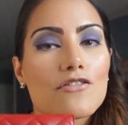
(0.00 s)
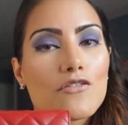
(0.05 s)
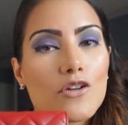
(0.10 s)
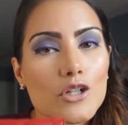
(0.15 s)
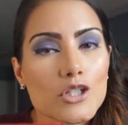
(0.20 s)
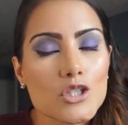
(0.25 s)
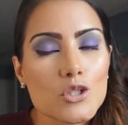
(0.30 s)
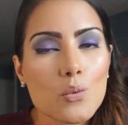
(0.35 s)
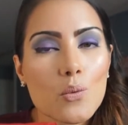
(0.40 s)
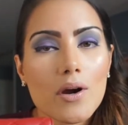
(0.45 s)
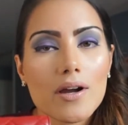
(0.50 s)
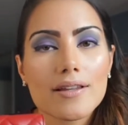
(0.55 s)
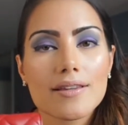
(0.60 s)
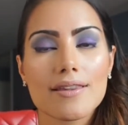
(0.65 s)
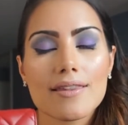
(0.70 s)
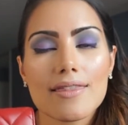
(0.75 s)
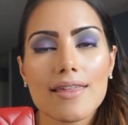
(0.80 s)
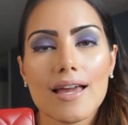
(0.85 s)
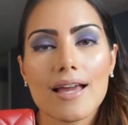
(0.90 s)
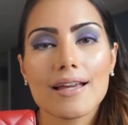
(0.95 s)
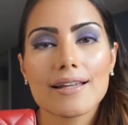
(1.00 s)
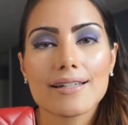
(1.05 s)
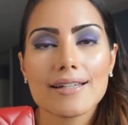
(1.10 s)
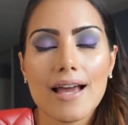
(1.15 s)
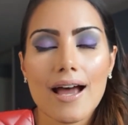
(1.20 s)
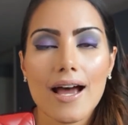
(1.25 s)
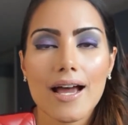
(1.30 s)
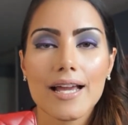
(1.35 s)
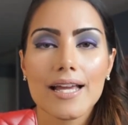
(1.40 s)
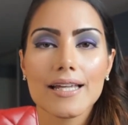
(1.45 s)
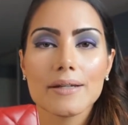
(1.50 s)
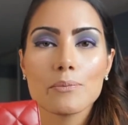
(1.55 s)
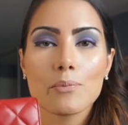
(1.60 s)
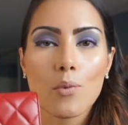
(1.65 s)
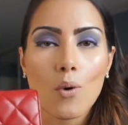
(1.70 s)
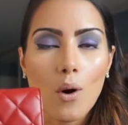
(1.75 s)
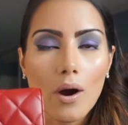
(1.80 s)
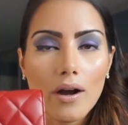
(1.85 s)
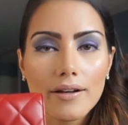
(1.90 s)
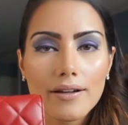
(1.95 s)
first one that I
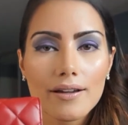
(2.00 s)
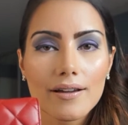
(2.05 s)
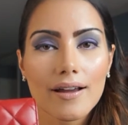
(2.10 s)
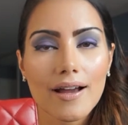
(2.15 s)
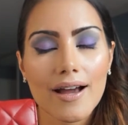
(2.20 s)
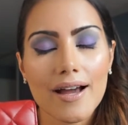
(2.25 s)
bought